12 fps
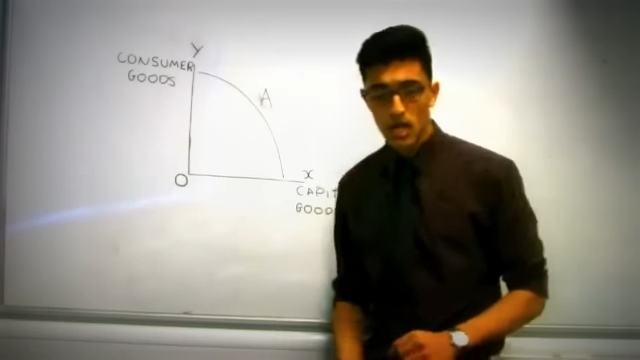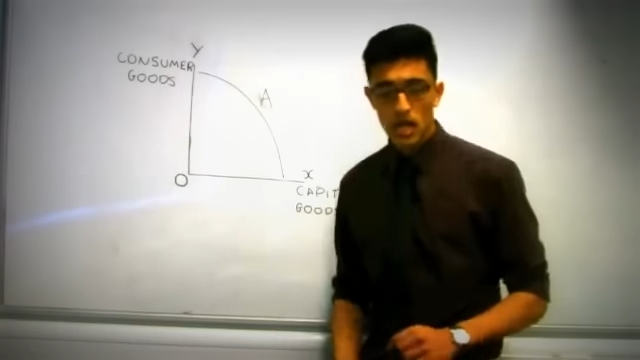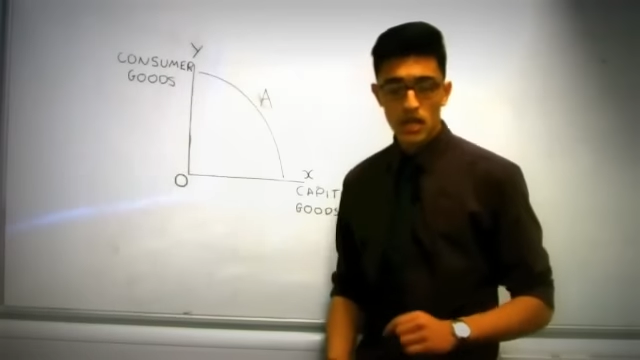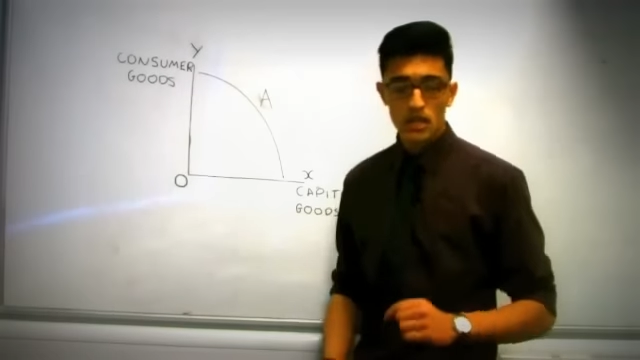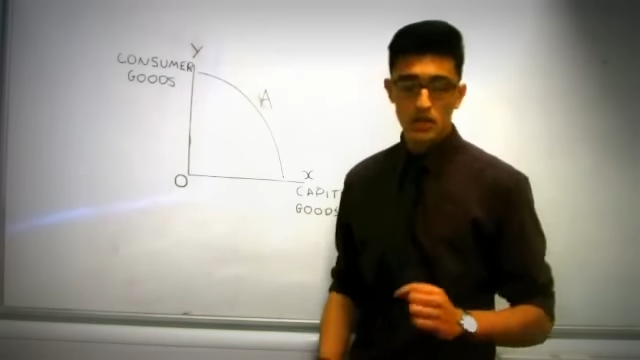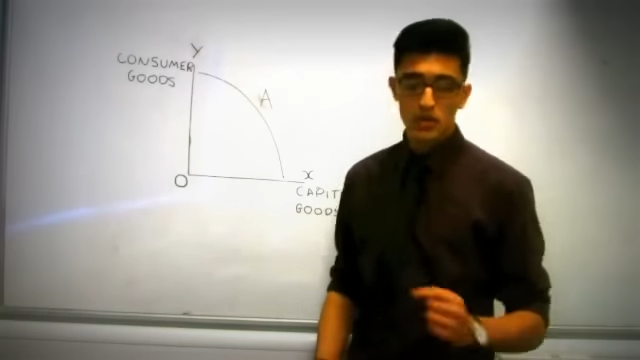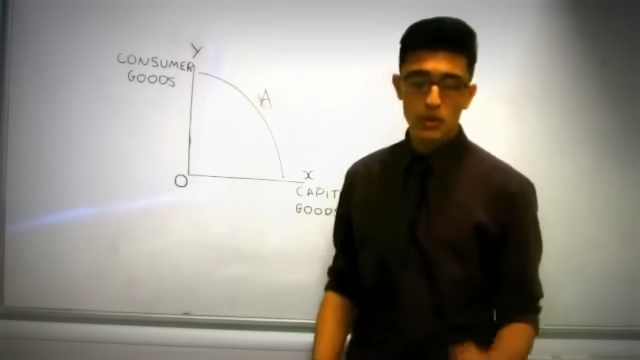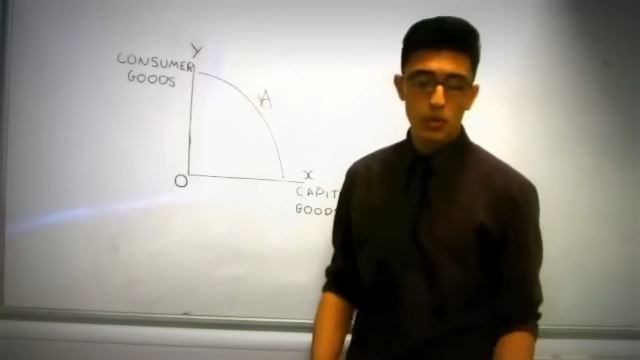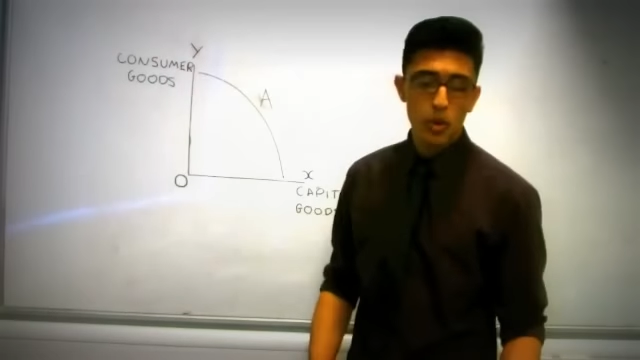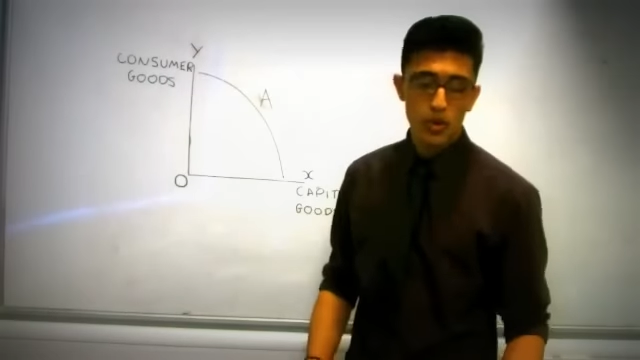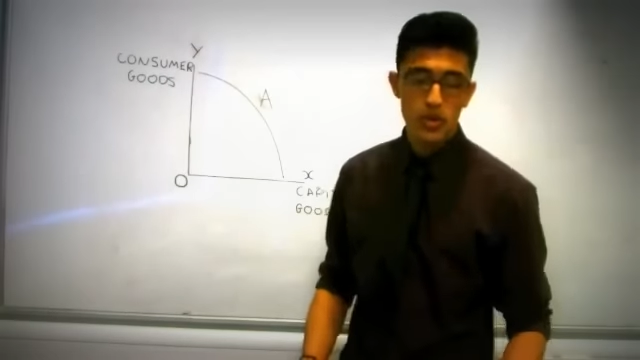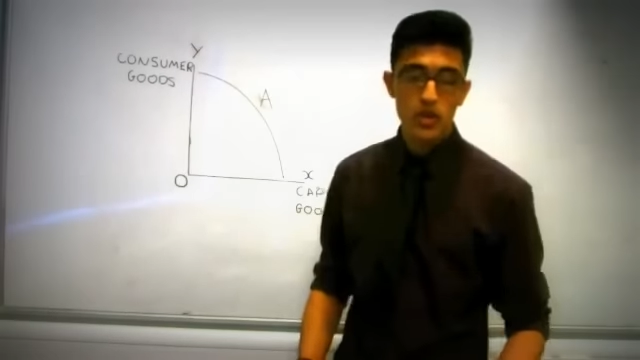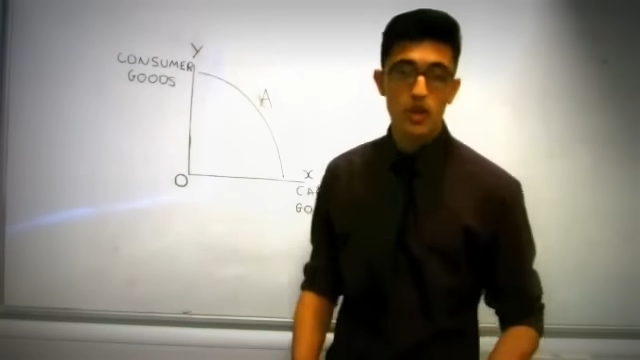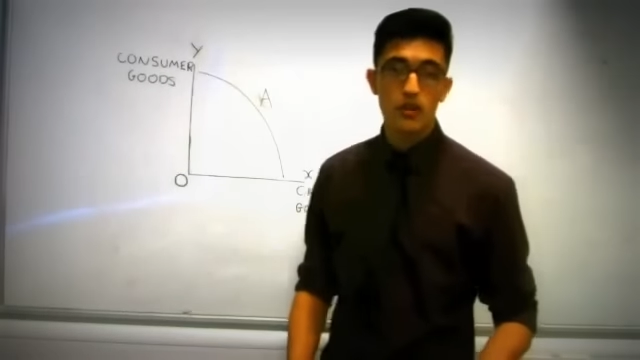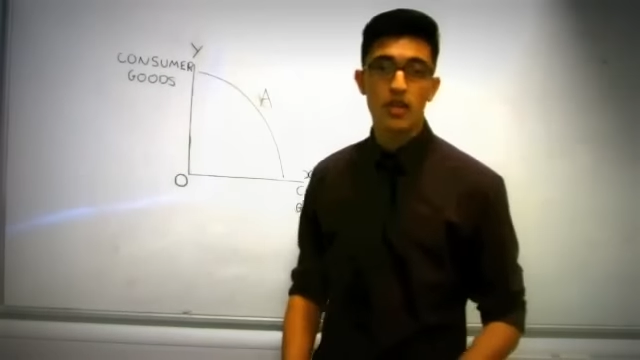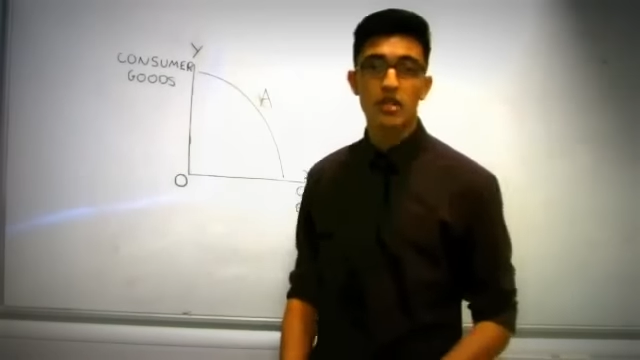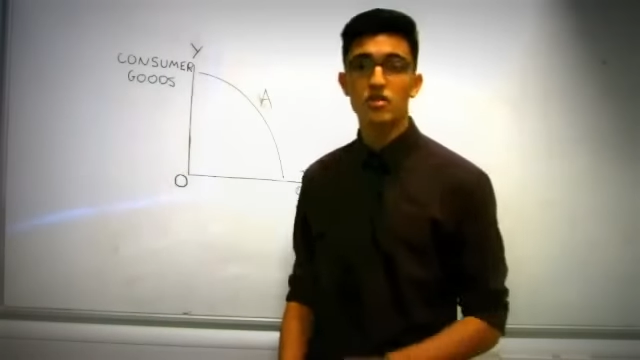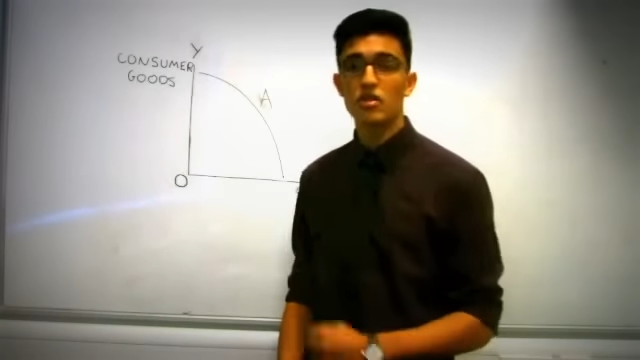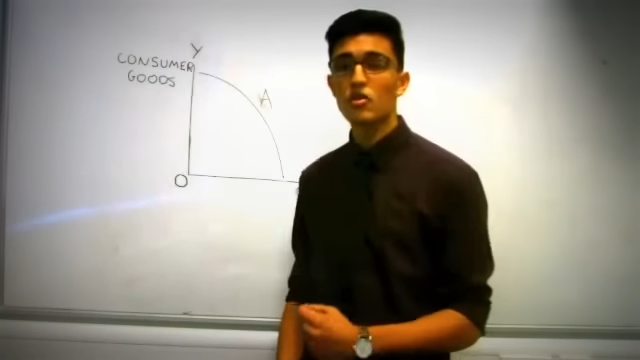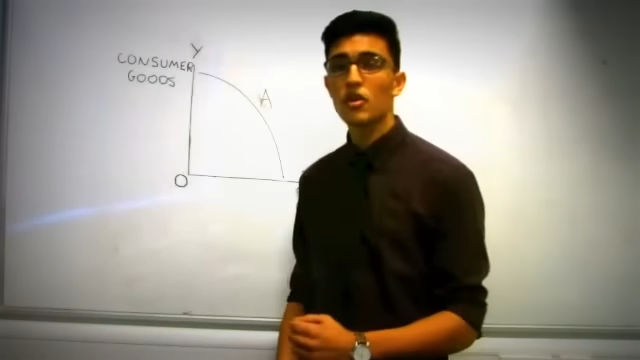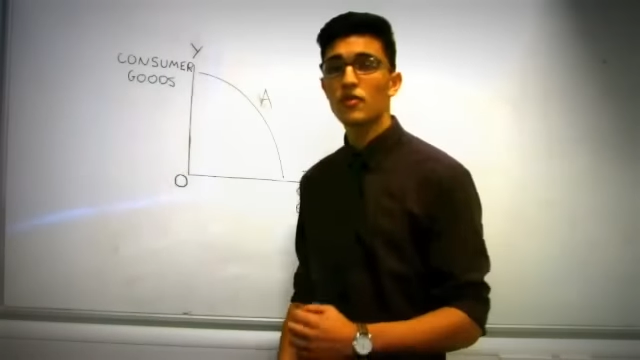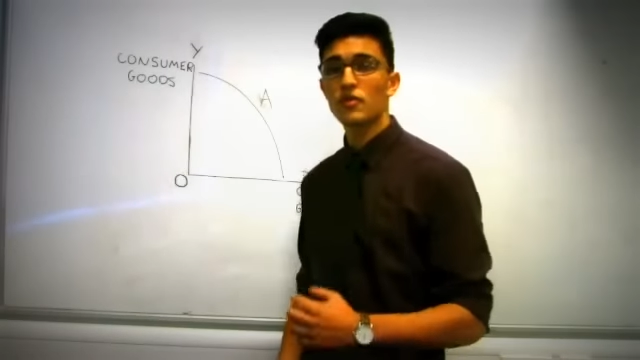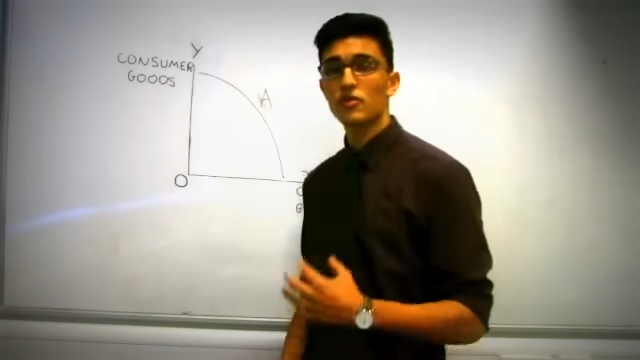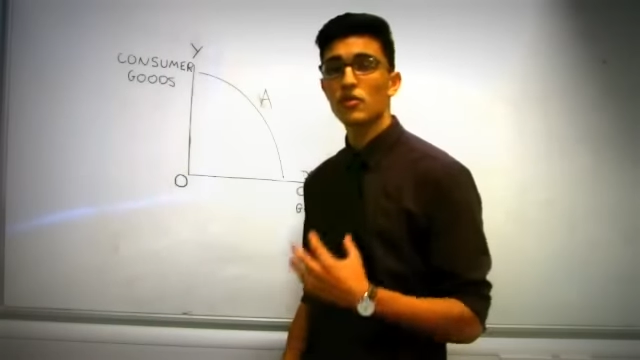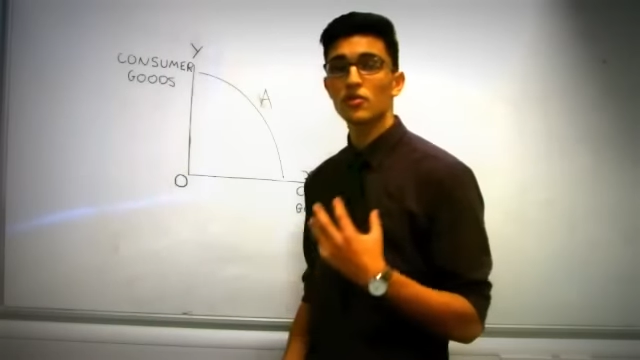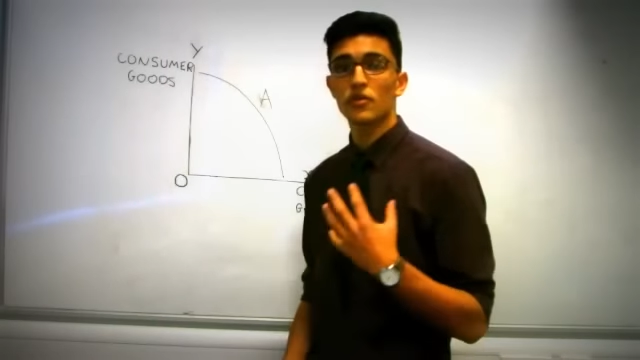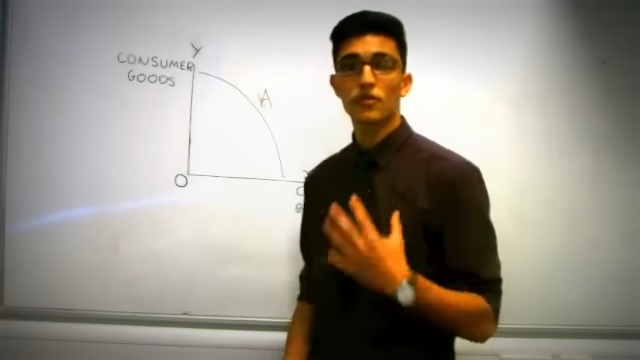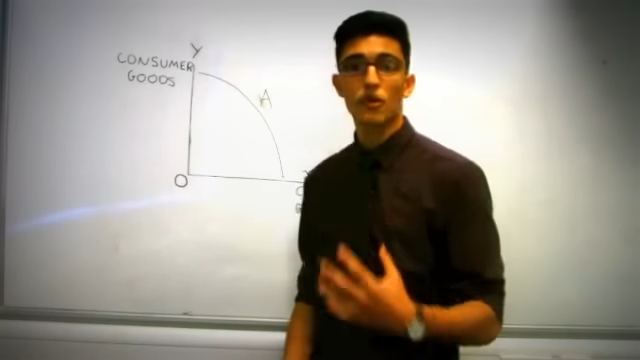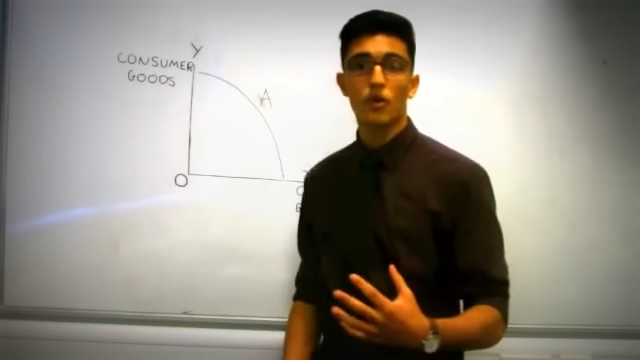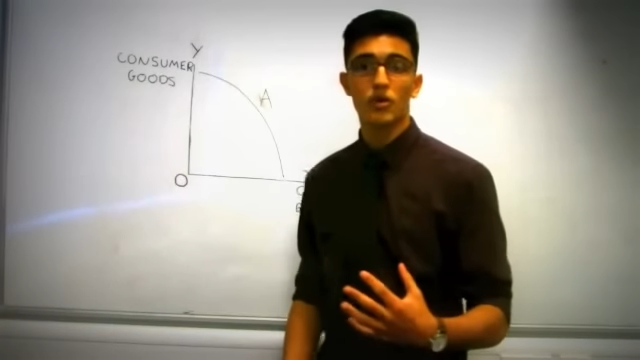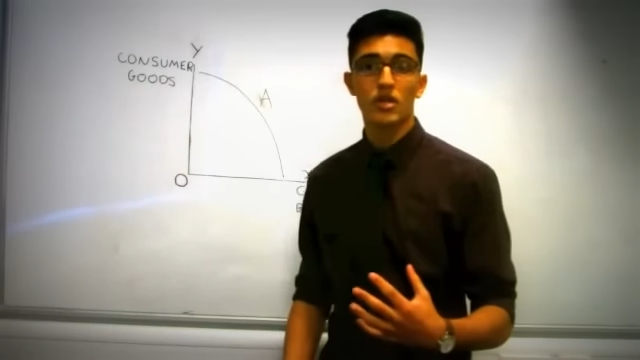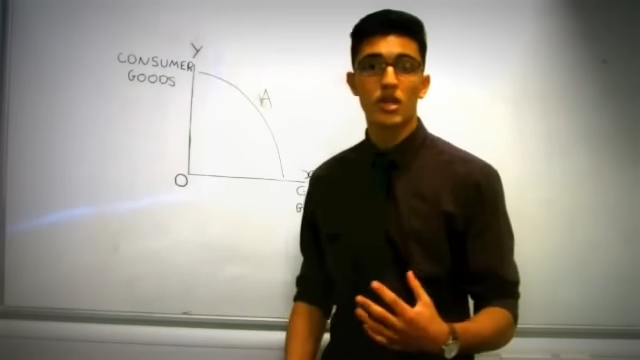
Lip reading: It's also important to note that there's two different schools of thought